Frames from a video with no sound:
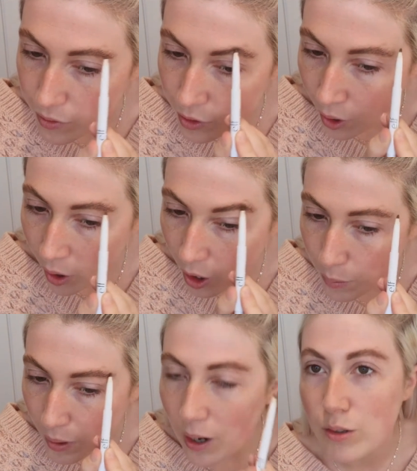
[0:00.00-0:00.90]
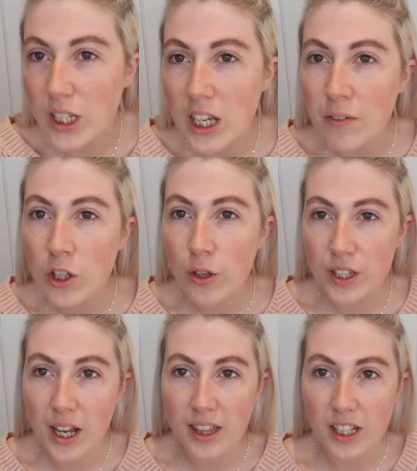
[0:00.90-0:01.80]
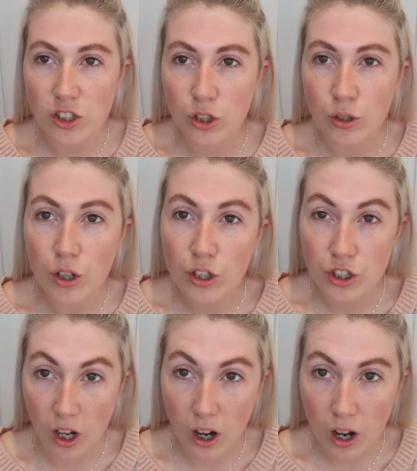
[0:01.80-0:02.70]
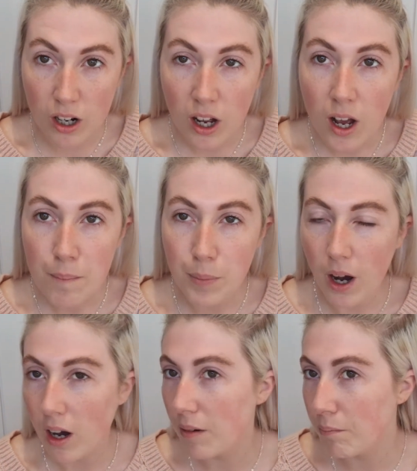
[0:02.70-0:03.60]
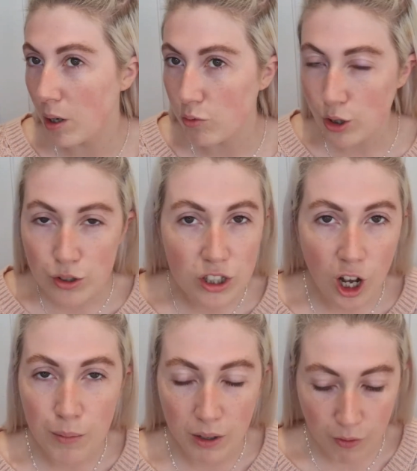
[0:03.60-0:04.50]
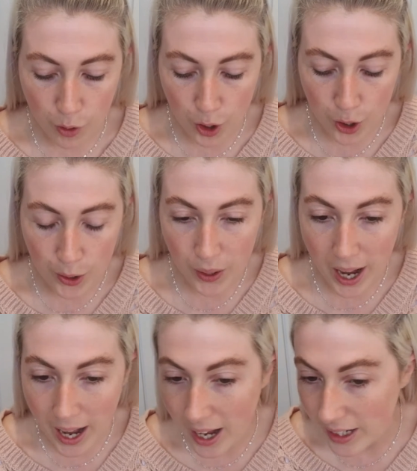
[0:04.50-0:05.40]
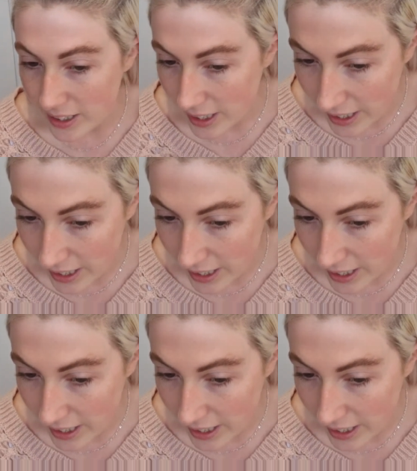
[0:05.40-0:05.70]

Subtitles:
dark brows, even though, yeah, these do look dark, but my roots are coming through and